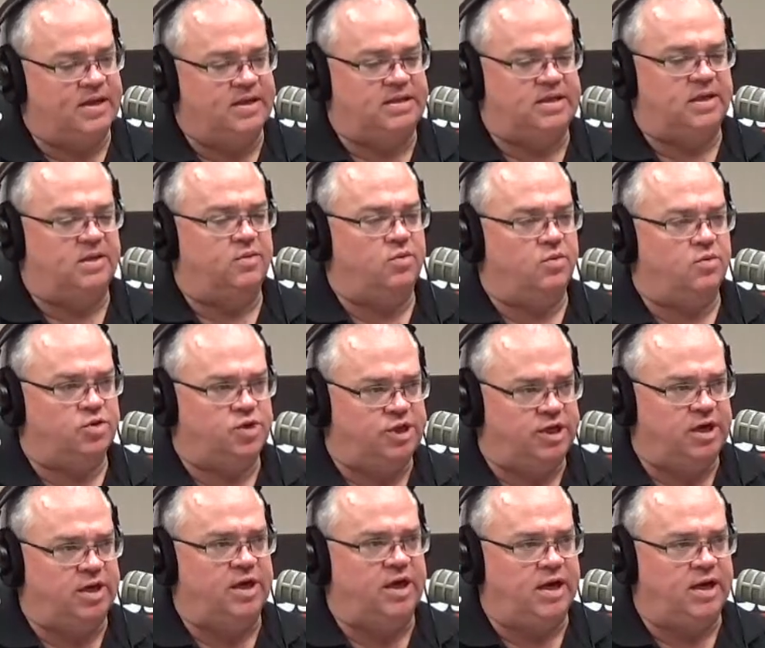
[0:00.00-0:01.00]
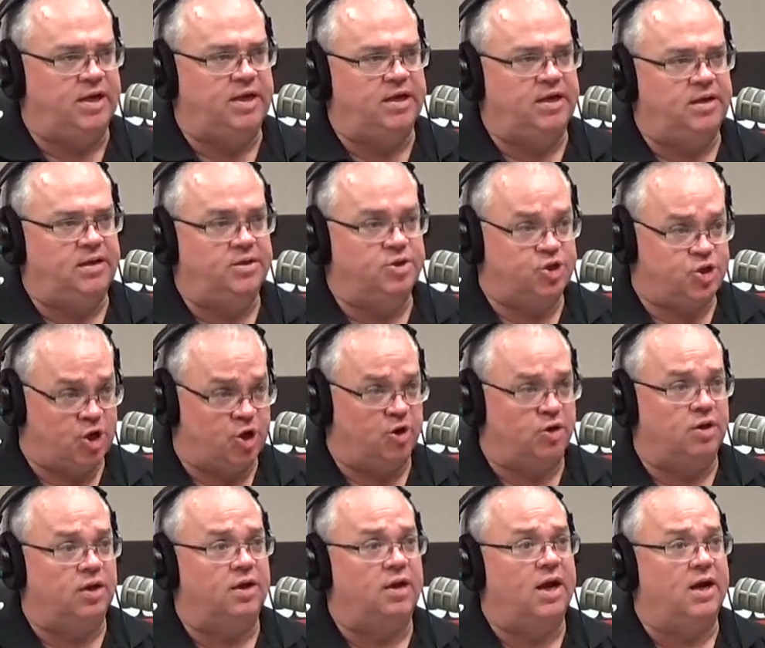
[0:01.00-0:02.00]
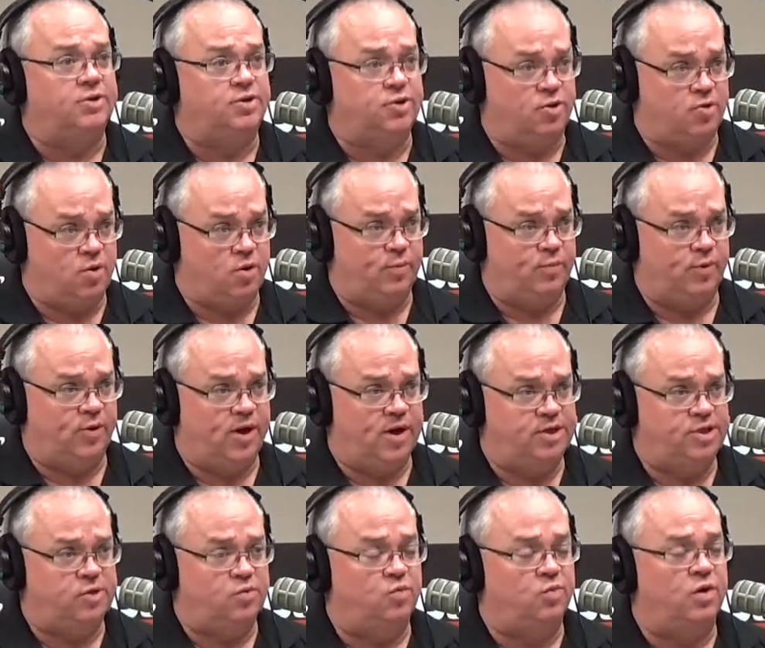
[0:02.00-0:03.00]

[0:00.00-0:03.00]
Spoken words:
He said, "GE, General Electric Corporation,